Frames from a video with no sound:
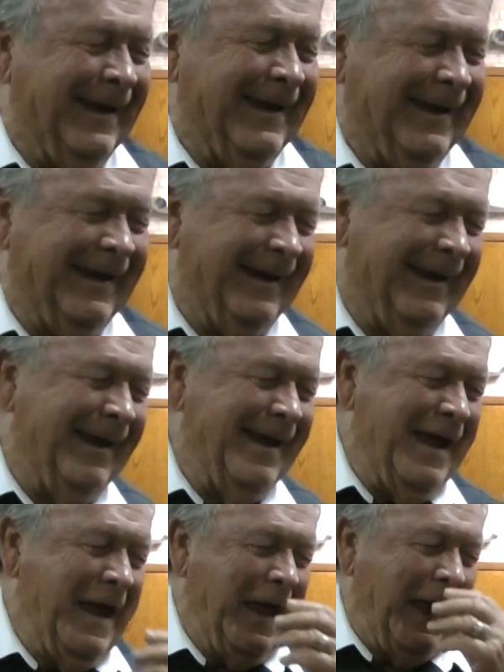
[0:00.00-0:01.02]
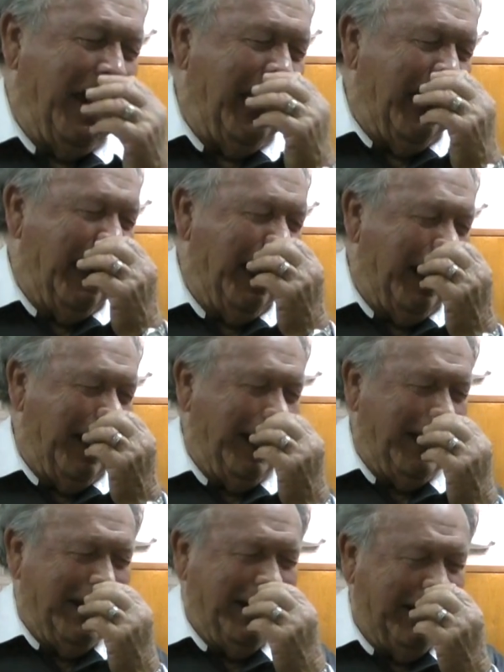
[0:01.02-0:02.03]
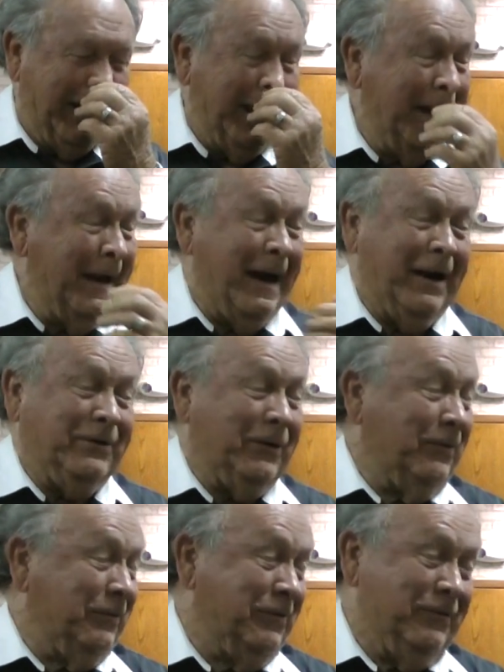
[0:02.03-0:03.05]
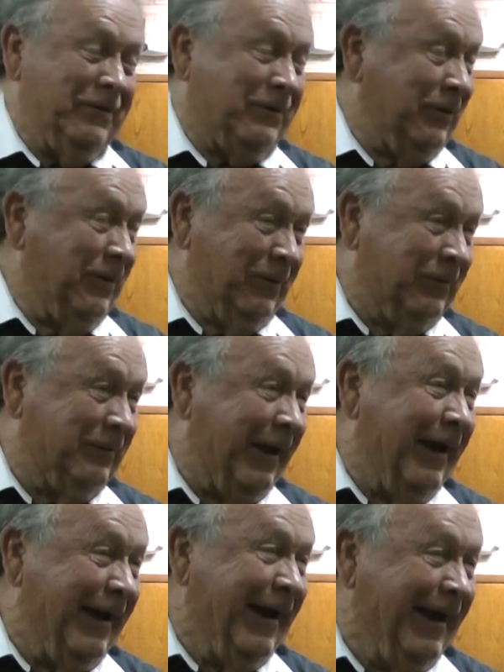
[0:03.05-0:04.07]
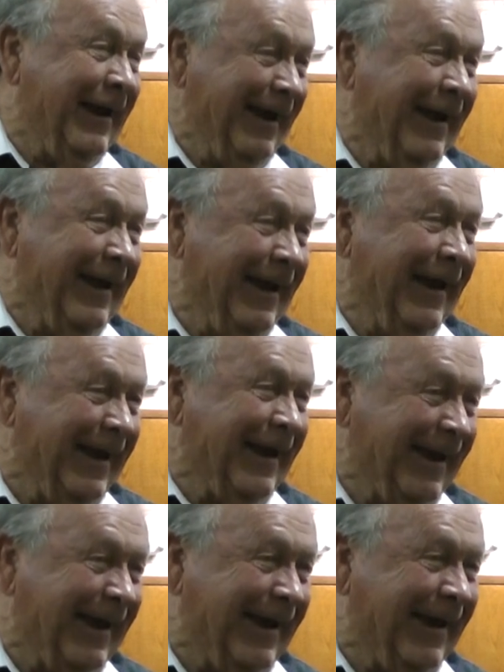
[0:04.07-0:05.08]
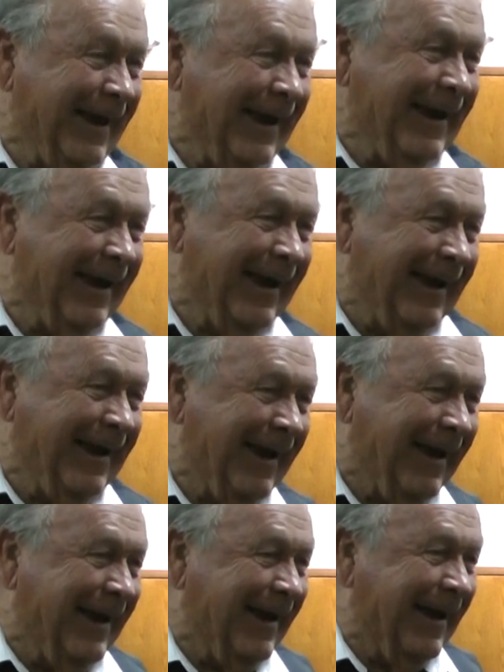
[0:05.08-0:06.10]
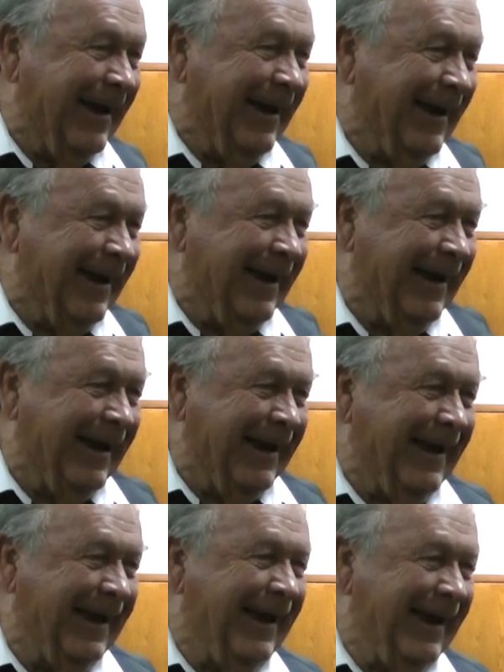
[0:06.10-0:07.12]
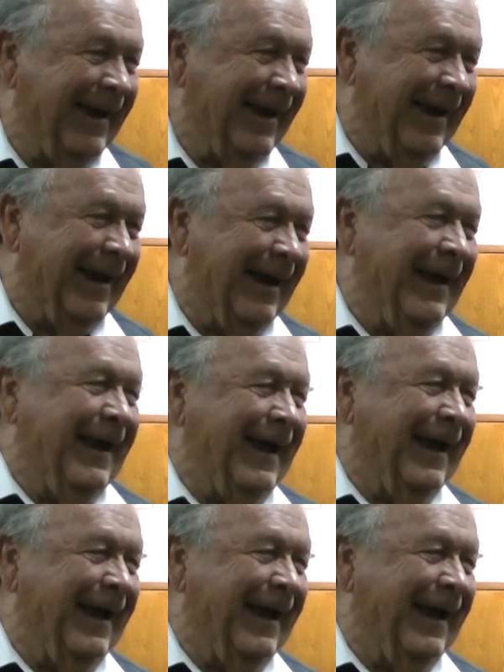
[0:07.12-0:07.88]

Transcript: I was literally crushed. I've told you the truth. I watched all these people go to him and tell him these things.